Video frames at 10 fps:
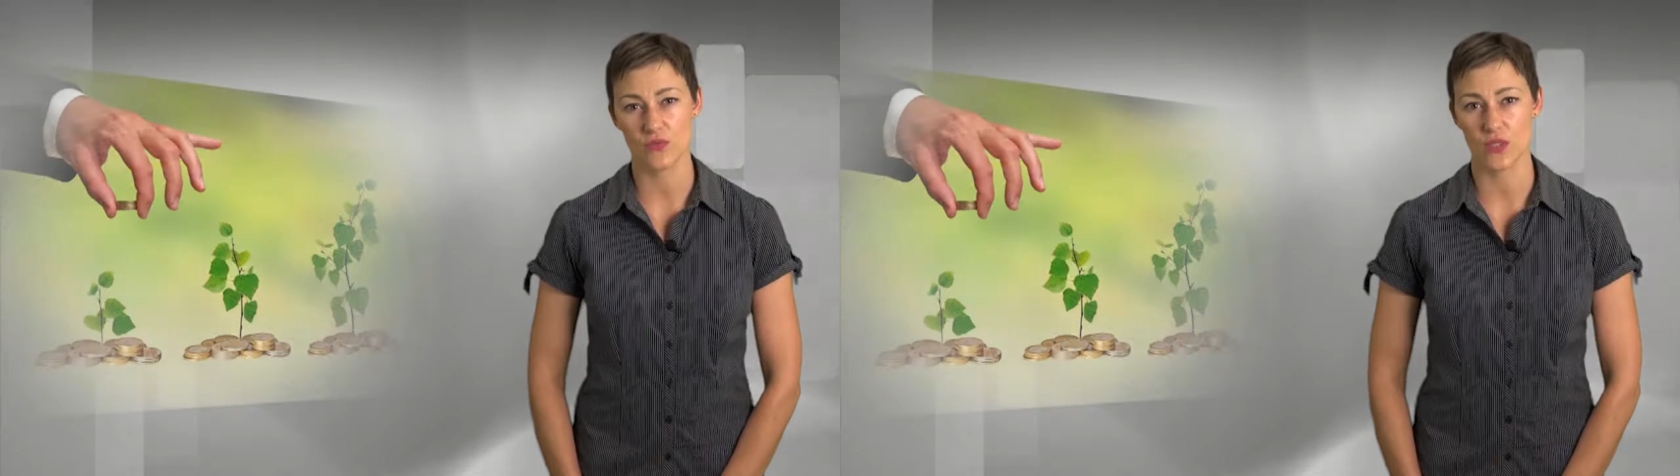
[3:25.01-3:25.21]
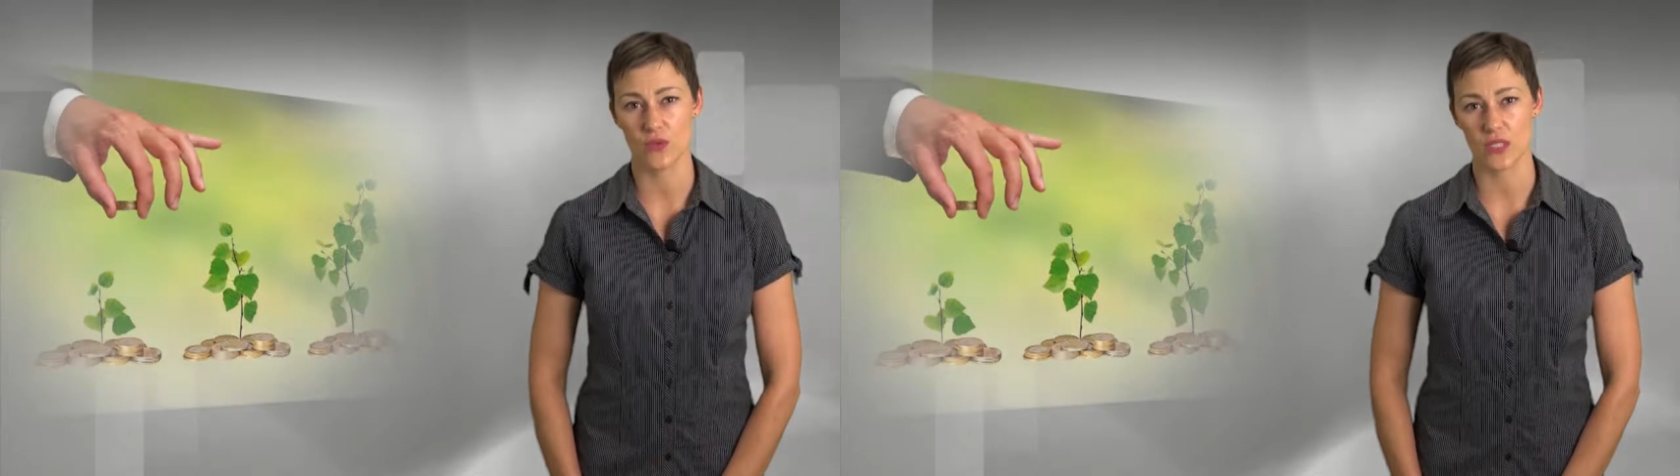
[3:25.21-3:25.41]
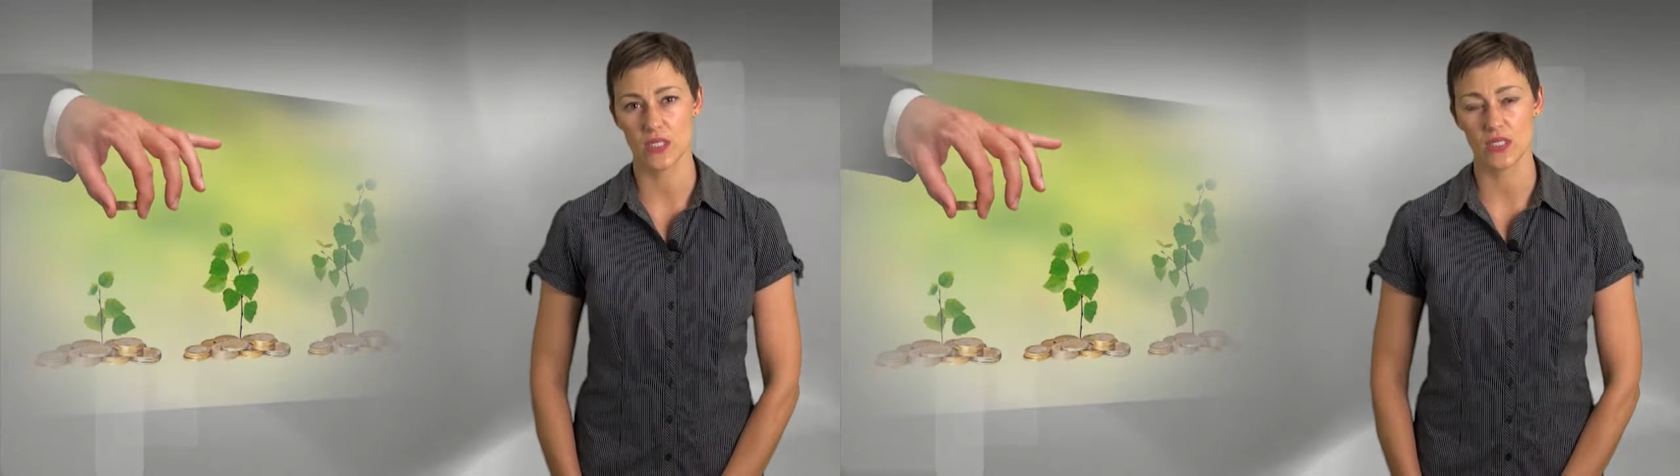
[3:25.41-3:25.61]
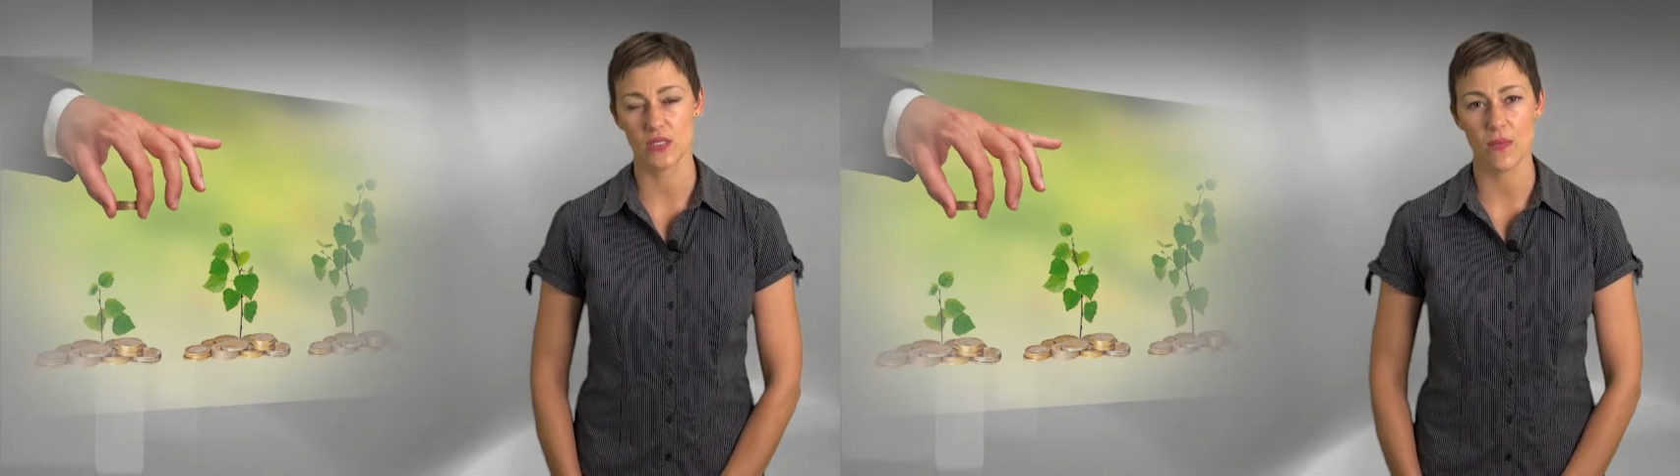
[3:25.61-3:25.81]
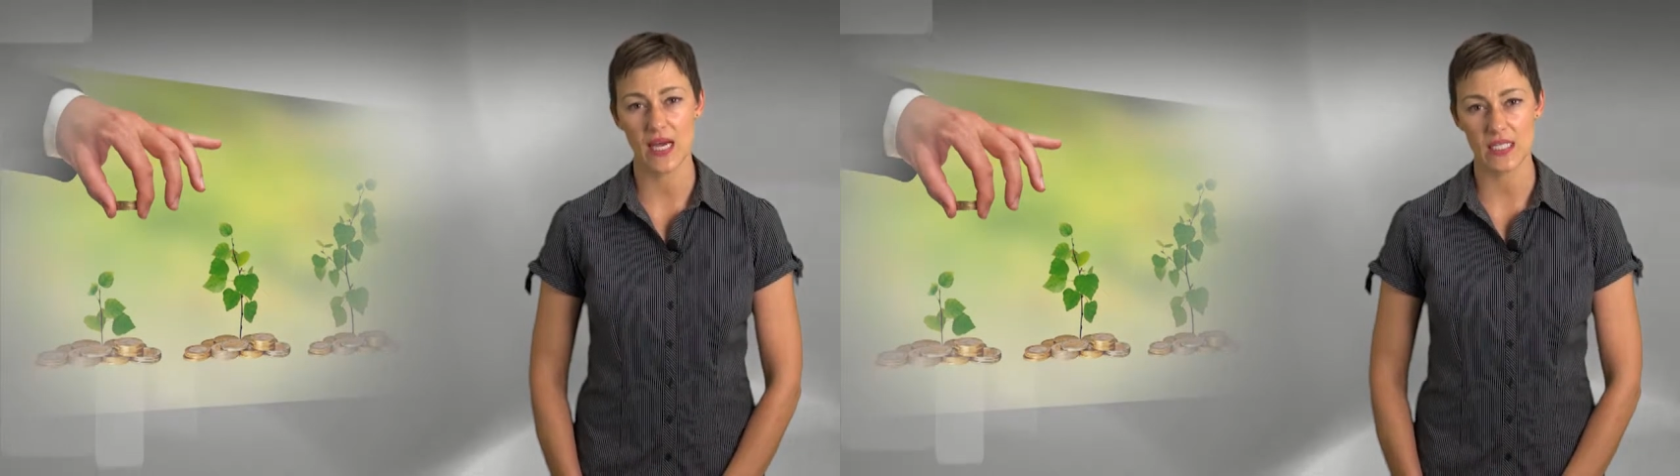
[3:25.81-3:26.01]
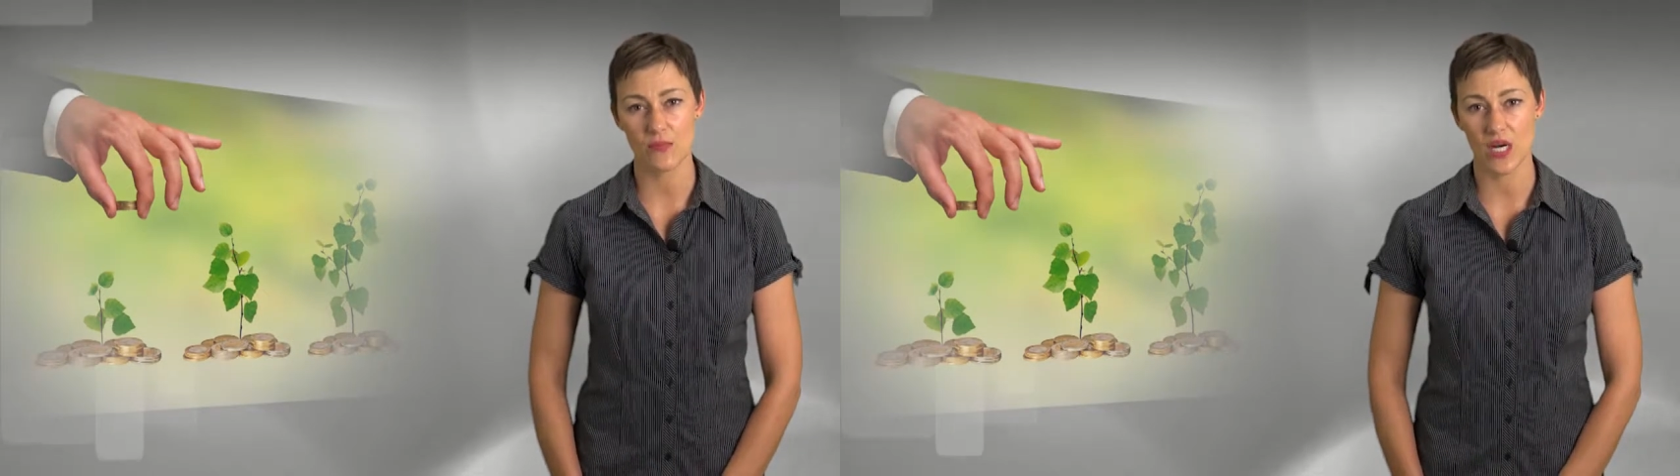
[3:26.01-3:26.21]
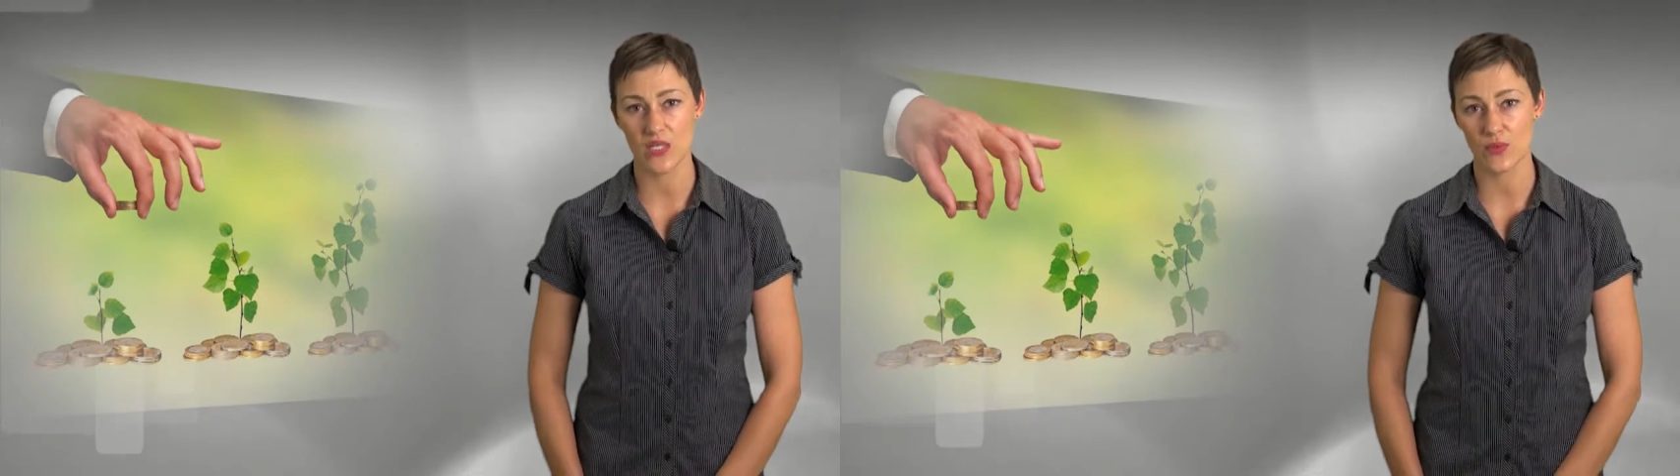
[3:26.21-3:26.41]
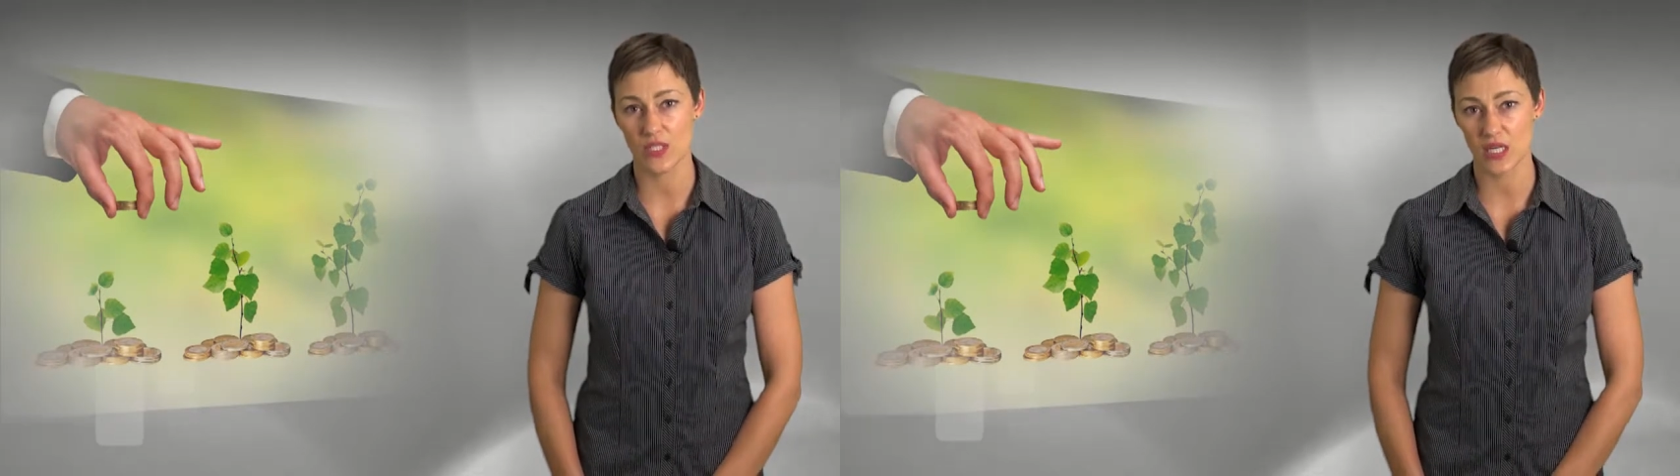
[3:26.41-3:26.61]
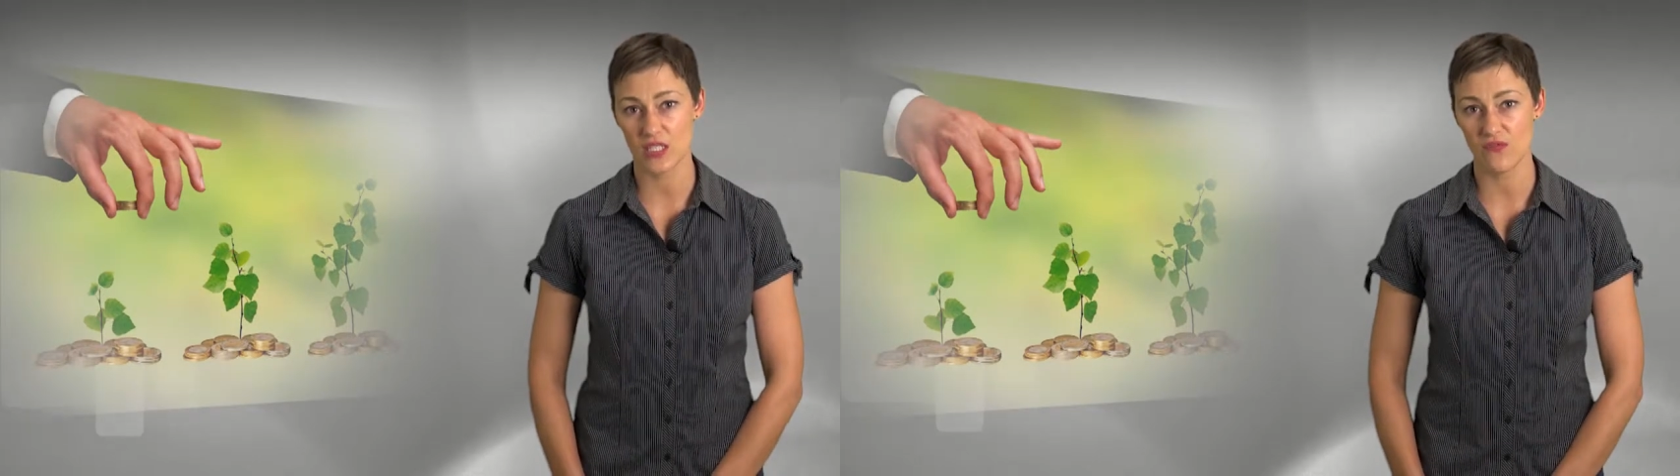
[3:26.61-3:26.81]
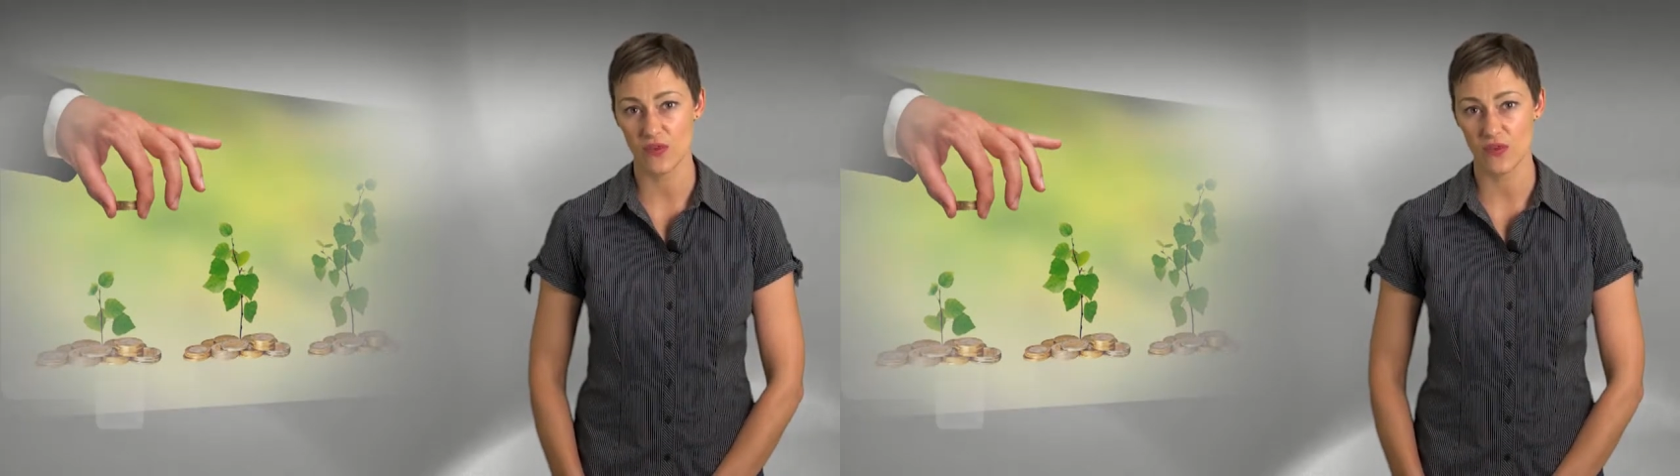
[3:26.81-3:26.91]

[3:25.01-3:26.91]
resources to maximise productive